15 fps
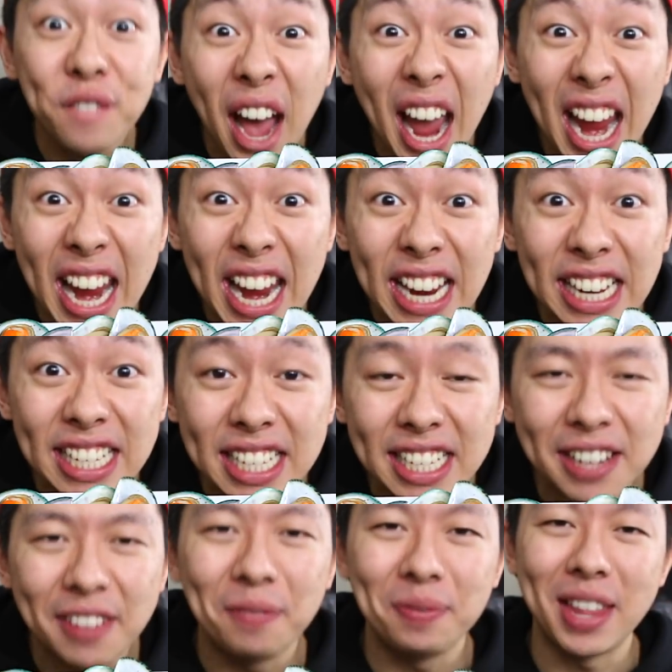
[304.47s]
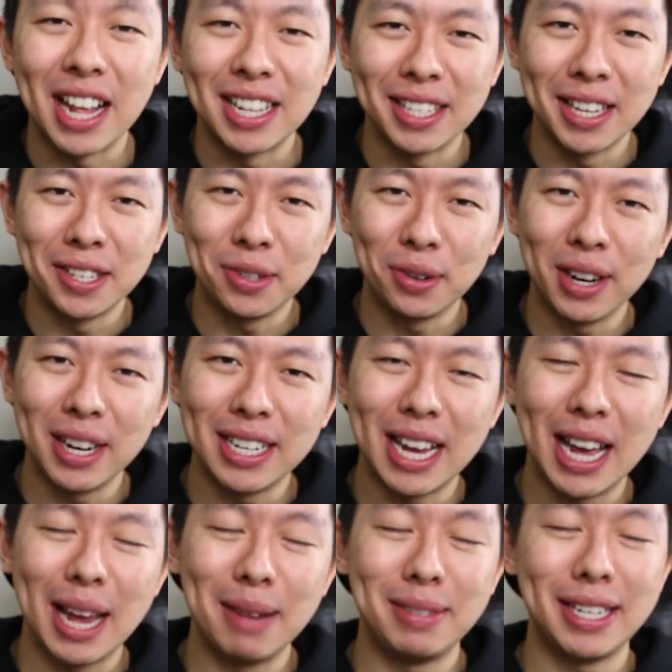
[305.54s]
Fight! That's the story
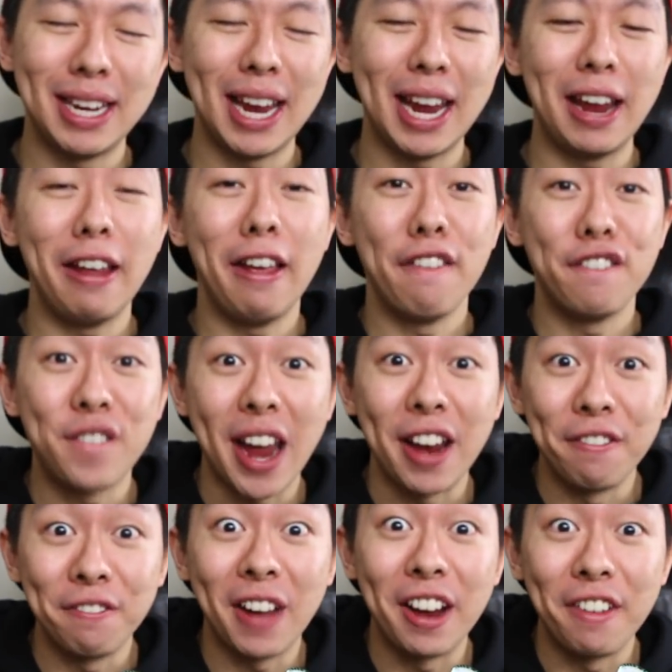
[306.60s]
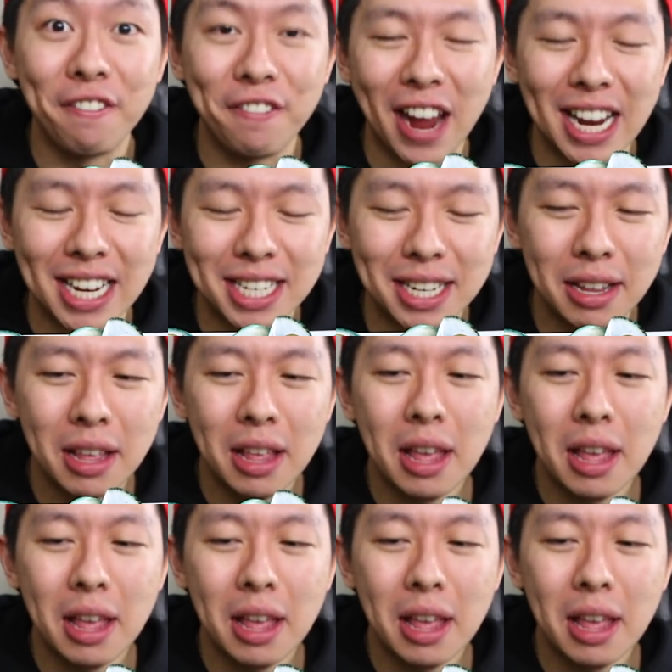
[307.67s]
time today. Fight, fight, fight.